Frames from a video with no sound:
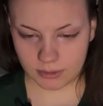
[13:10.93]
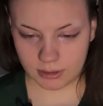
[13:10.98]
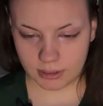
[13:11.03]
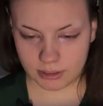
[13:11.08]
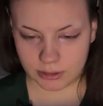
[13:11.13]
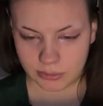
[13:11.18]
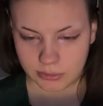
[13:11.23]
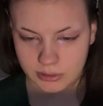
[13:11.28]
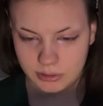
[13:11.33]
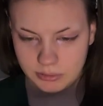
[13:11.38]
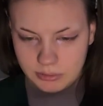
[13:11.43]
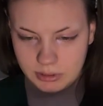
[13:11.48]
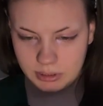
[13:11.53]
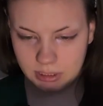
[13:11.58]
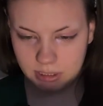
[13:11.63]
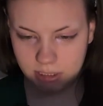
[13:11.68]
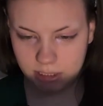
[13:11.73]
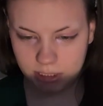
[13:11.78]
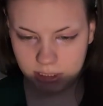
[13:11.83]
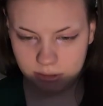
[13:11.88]
This one's
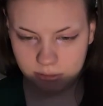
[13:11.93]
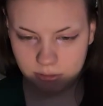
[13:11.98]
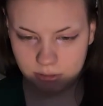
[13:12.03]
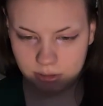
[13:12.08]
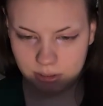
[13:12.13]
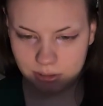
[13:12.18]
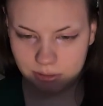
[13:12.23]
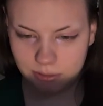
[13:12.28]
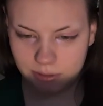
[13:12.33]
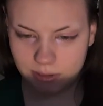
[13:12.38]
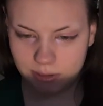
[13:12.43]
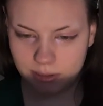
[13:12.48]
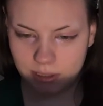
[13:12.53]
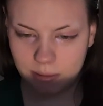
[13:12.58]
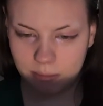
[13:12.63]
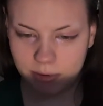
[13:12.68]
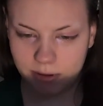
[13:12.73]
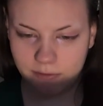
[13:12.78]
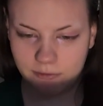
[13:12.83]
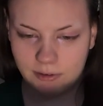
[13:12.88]
really cute too. It's
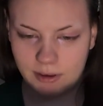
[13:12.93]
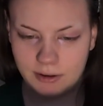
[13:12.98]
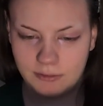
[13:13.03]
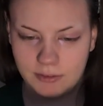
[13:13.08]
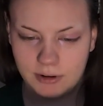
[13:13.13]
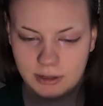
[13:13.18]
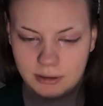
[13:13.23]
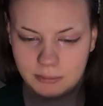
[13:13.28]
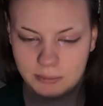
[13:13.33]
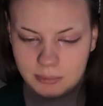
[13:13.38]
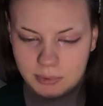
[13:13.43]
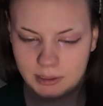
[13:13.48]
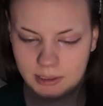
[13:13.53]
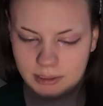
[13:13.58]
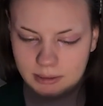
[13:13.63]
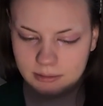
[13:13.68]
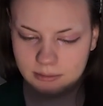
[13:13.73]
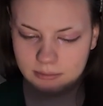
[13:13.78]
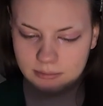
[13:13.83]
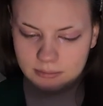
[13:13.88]
not my favorite,
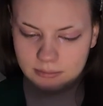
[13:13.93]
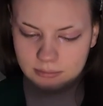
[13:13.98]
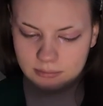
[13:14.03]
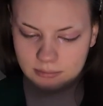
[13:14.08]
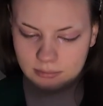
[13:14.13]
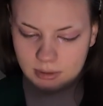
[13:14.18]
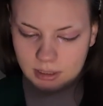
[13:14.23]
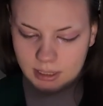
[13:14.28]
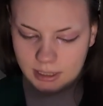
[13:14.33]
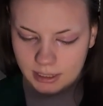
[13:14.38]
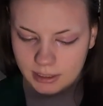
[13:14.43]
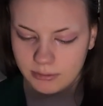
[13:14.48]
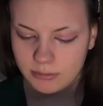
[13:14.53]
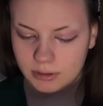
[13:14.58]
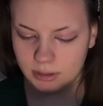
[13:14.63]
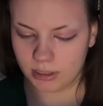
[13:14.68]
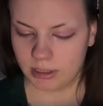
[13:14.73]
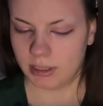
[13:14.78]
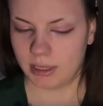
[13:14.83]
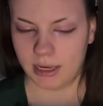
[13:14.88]
but I
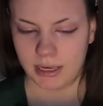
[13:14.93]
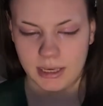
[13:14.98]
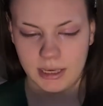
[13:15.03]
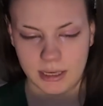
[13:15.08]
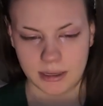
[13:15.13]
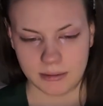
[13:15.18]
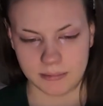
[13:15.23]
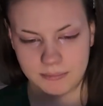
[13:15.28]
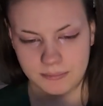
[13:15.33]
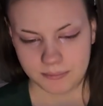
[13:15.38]
really like it.